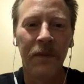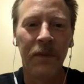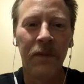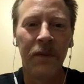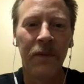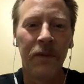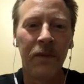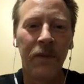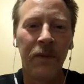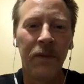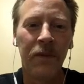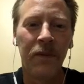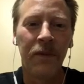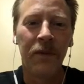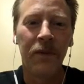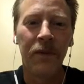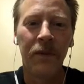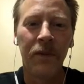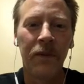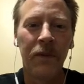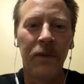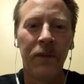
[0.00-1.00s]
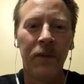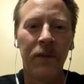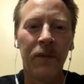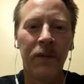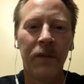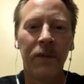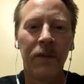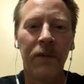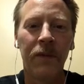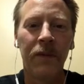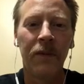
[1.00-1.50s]

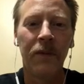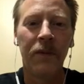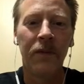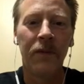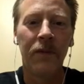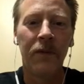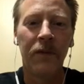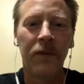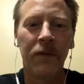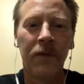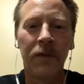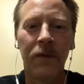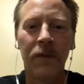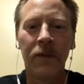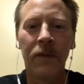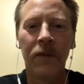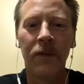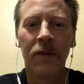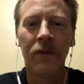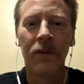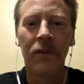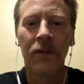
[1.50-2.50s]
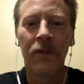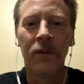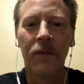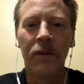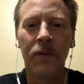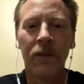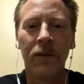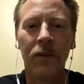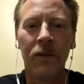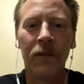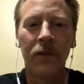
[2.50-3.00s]

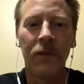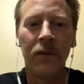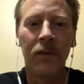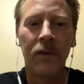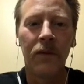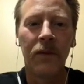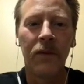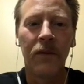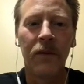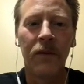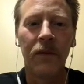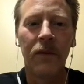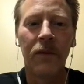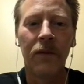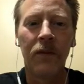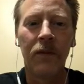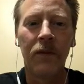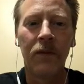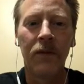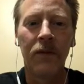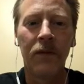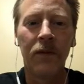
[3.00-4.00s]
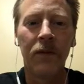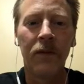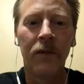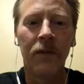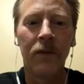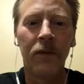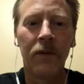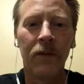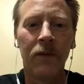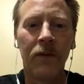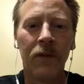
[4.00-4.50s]

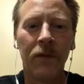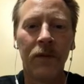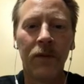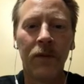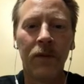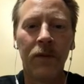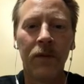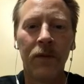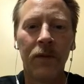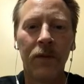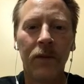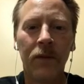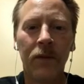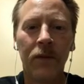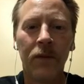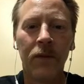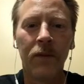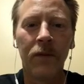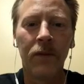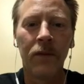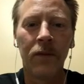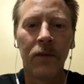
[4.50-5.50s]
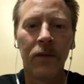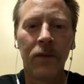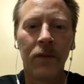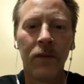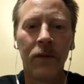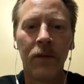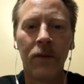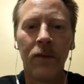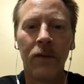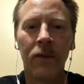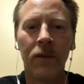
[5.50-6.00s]

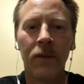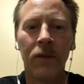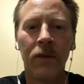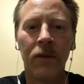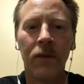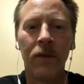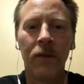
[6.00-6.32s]
This person isn't speaking.